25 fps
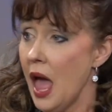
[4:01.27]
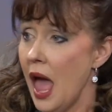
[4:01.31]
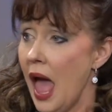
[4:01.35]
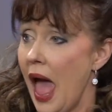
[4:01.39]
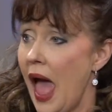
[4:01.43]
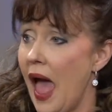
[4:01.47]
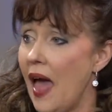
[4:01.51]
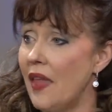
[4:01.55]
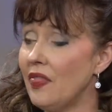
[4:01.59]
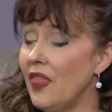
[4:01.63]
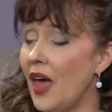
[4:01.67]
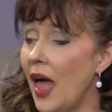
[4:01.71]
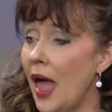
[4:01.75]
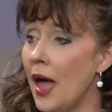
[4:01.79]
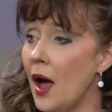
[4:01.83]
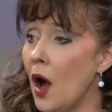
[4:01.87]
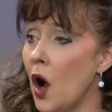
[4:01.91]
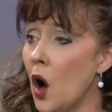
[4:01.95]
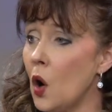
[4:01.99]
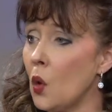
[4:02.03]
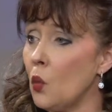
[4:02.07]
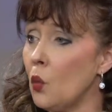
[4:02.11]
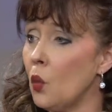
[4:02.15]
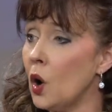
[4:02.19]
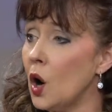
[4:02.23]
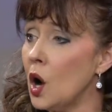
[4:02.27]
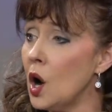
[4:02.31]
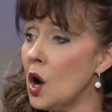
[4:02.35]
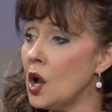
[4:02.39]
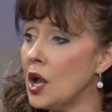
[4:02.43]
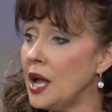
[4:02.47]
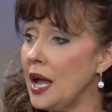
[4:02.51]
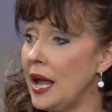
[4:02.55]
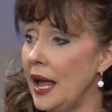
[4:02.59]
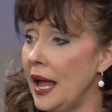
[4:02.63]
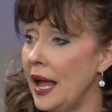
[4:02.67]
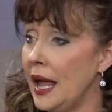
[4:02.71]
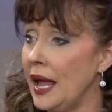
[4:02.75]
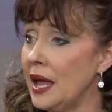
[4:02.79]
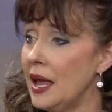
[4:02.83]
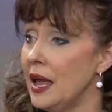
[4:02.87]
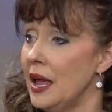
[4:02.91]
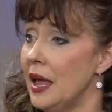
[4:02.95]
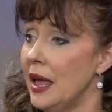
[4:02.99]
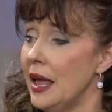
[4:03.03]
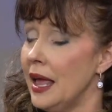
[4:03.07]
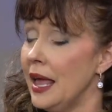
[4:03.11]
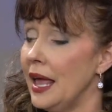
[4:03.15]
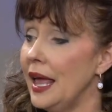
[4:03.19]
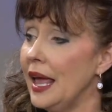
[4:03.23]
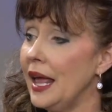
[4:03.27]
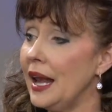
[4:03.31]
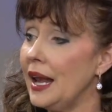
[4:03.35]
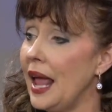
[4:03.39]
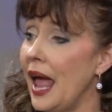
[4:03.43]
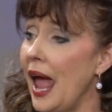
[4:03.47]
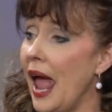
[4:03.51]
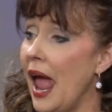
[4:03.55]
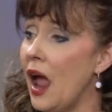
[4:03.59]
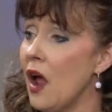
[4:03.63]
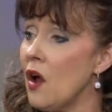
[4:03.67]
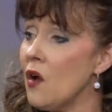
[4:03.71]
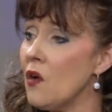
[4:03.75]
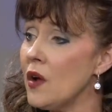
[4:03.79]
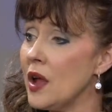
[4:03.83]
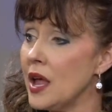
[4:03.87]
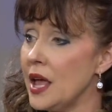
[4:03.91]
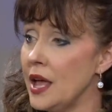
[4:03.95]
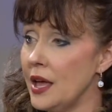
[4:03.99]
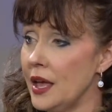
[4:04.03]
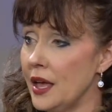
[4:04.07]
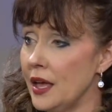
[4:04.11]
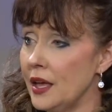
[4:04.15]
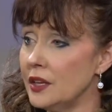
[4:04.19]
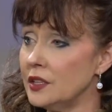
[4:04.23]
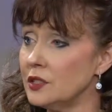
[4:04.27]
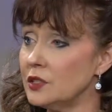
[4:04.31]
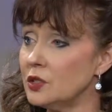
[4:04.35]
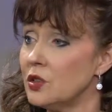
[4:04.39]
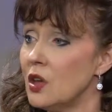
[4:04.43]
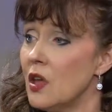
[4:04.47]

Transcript: And they are working in areas